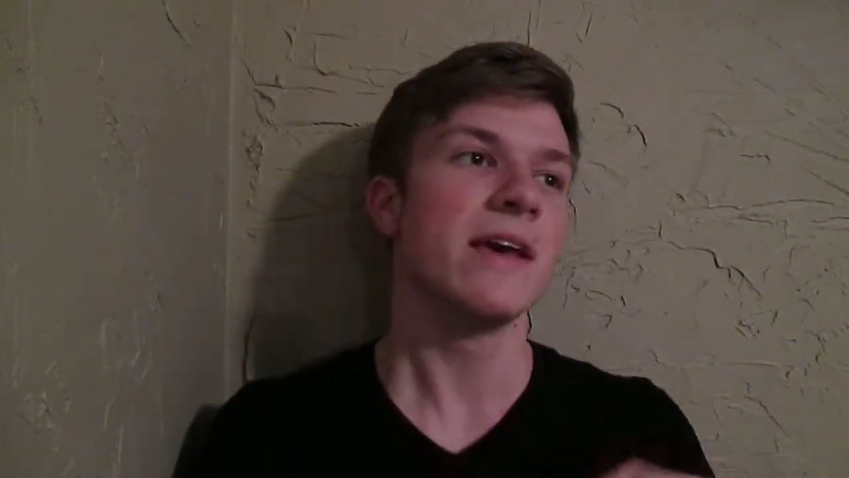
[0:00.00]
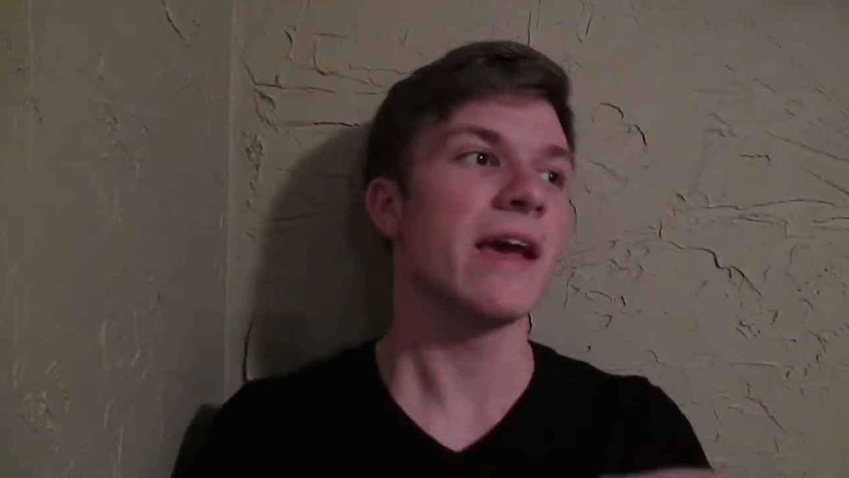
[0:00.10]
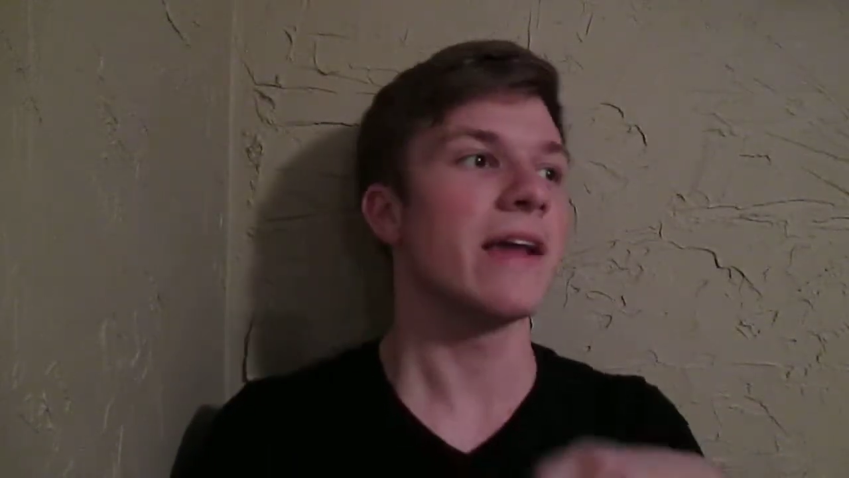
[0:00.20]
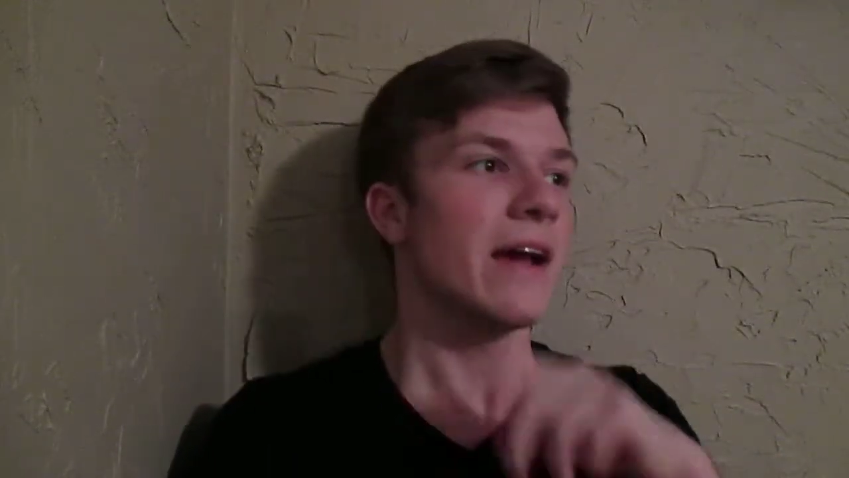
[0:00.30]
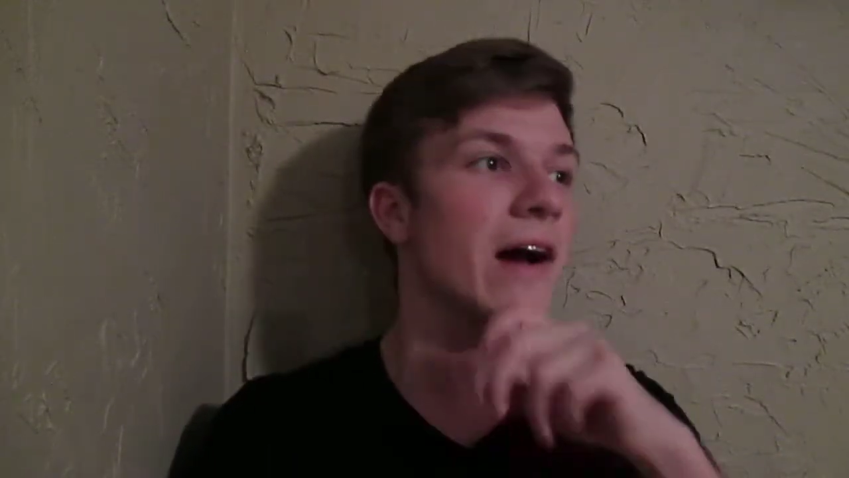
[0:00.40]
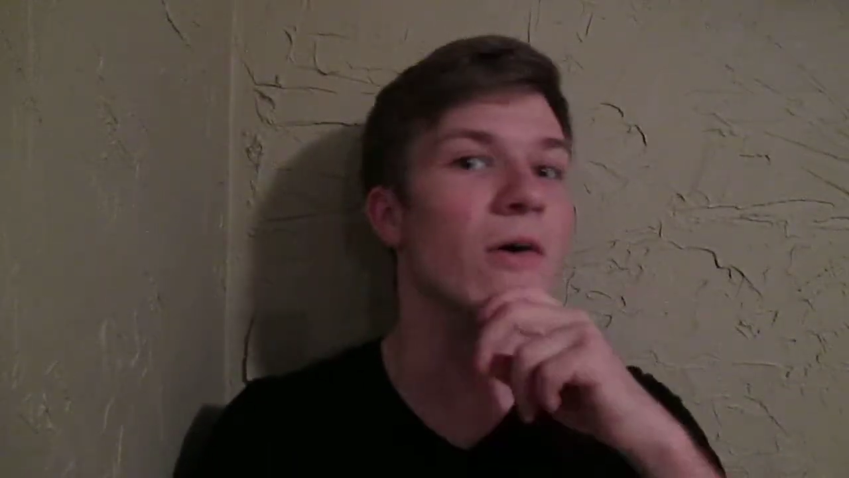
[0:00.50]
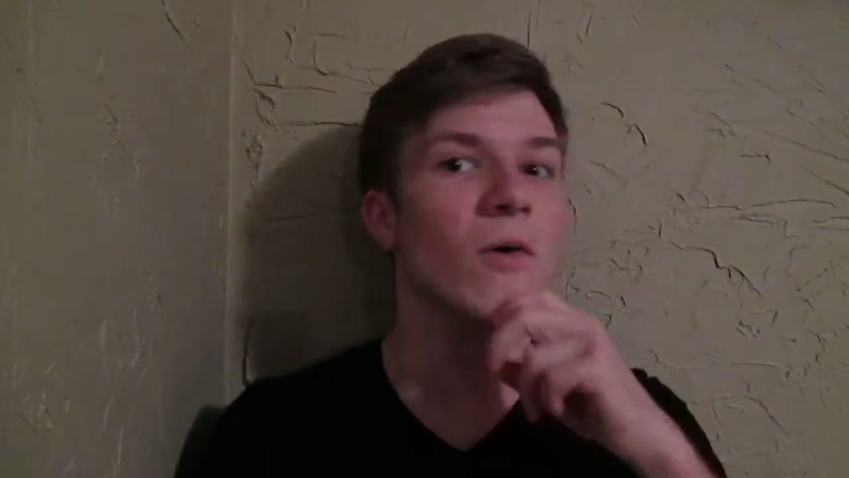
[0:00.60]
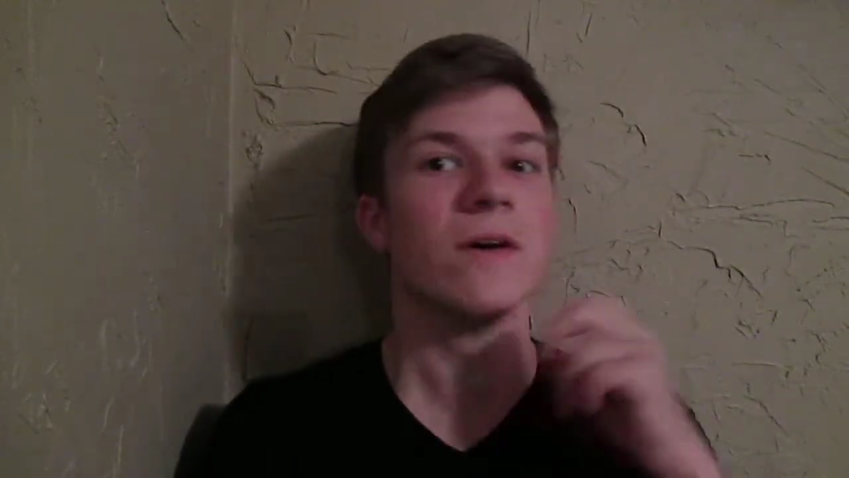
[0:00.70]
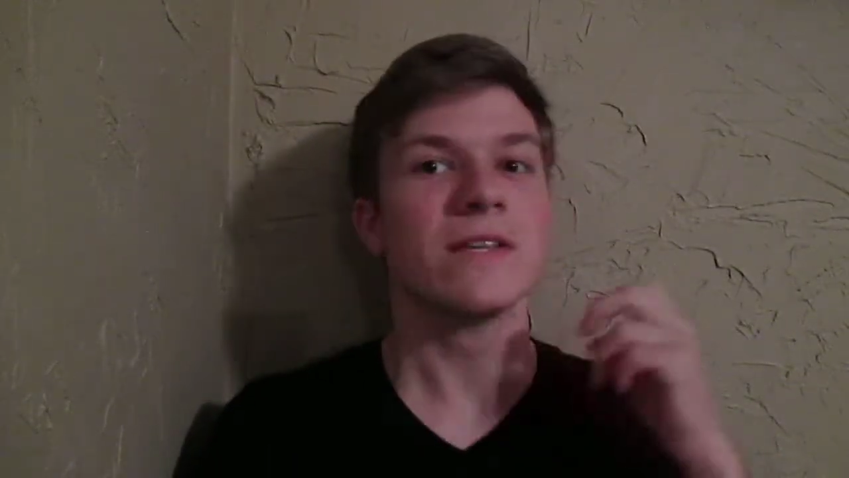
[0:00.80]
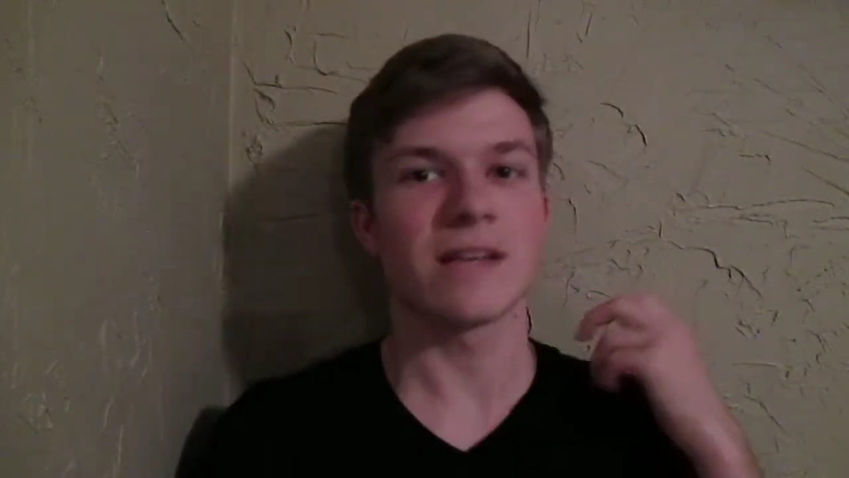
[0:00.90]
and
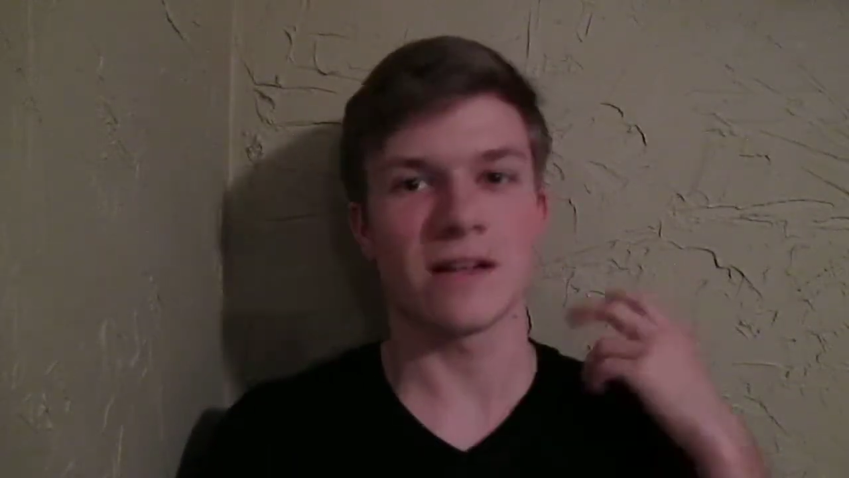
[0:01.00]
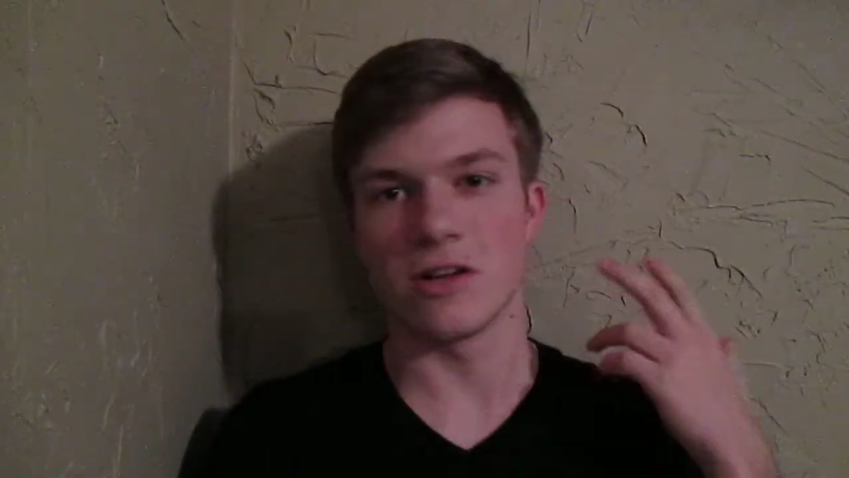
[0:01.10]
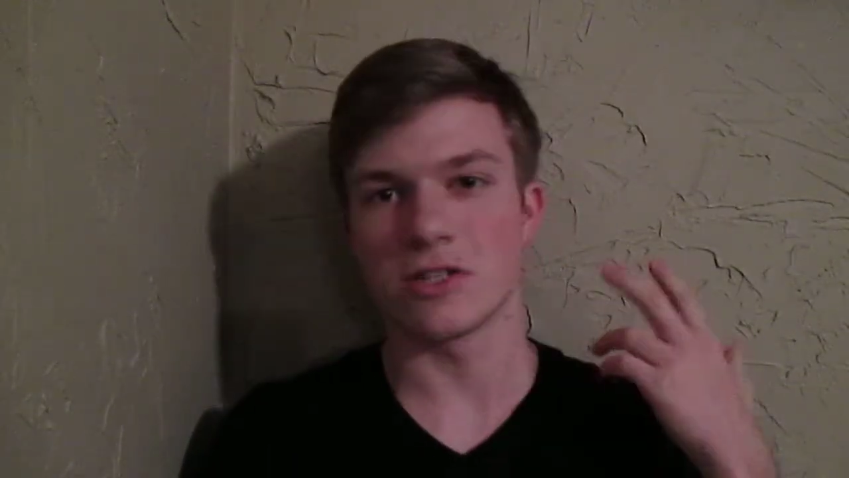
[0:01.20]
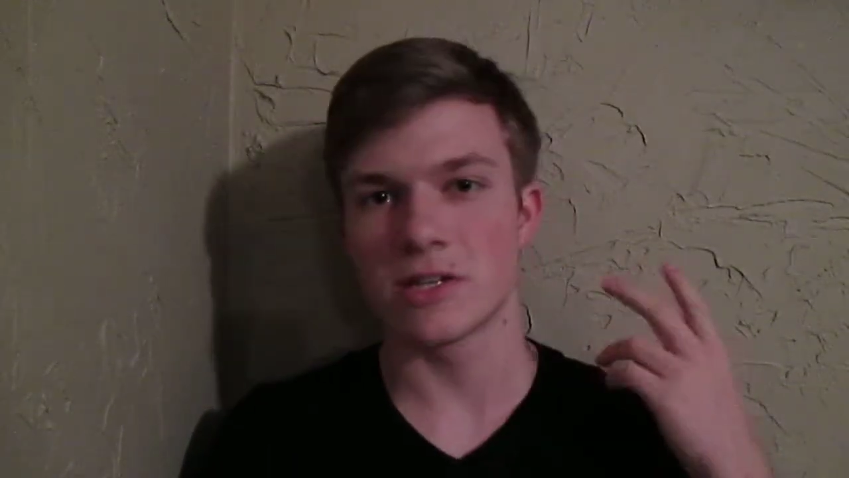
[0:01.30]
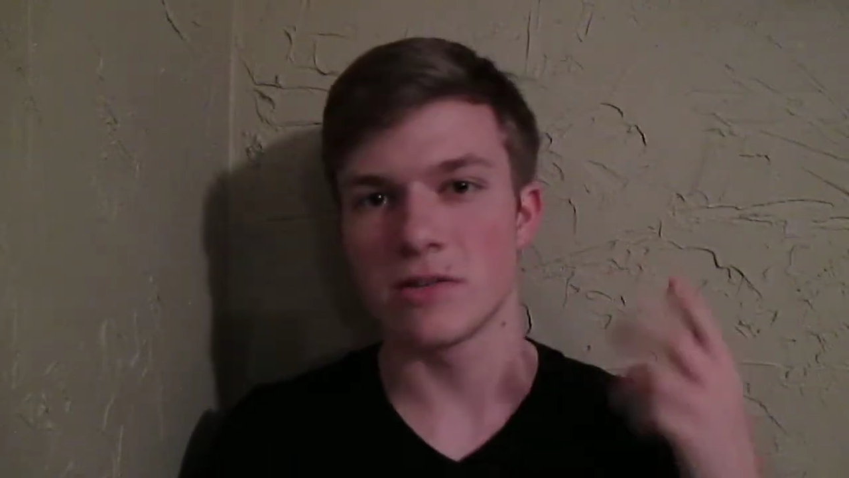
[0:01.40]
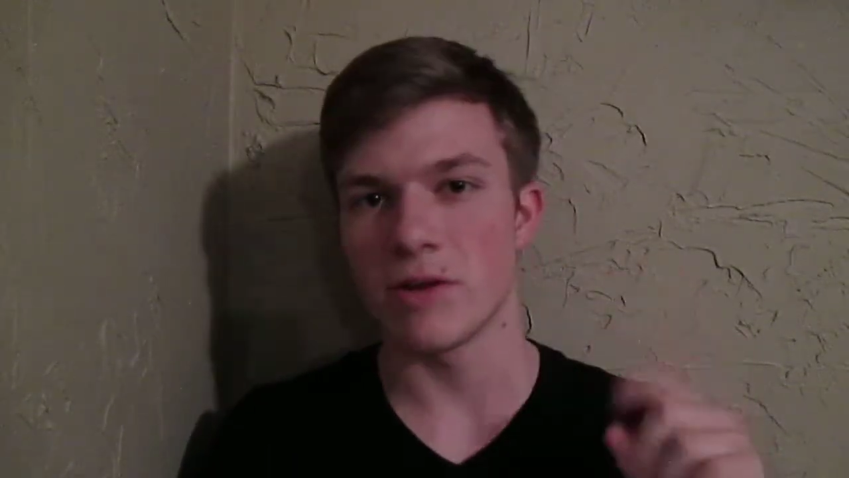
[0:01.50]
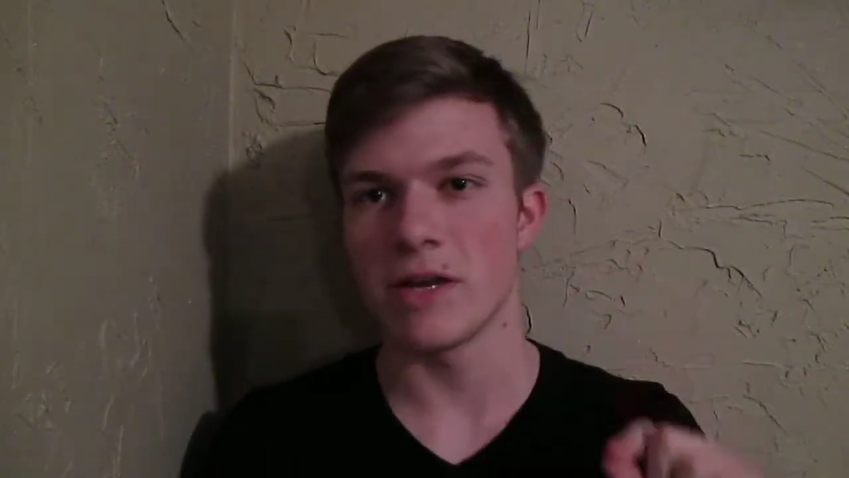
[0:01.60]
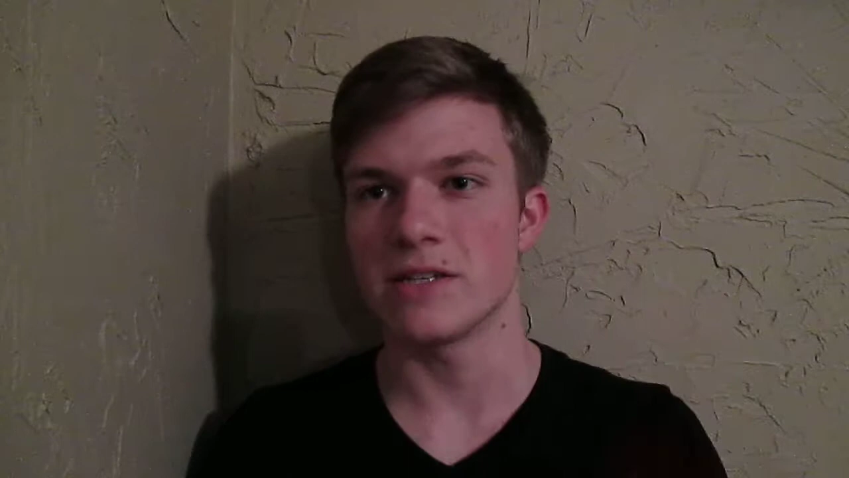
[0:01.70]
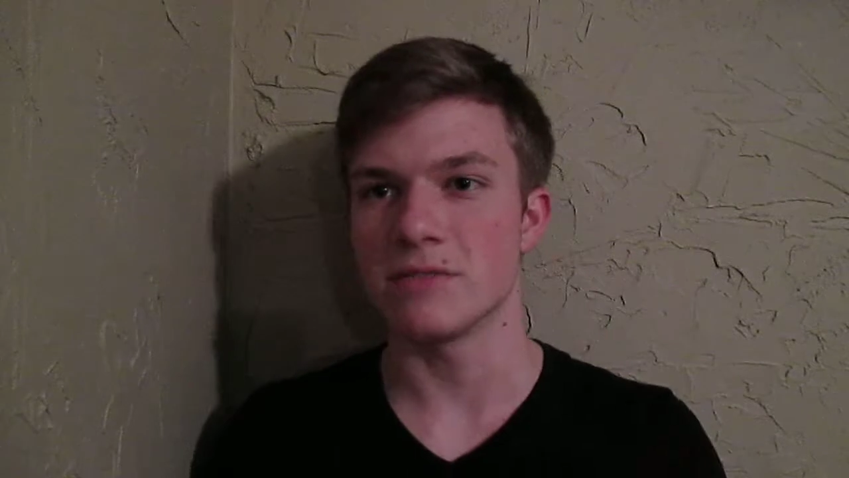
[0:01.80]
how psychologically we need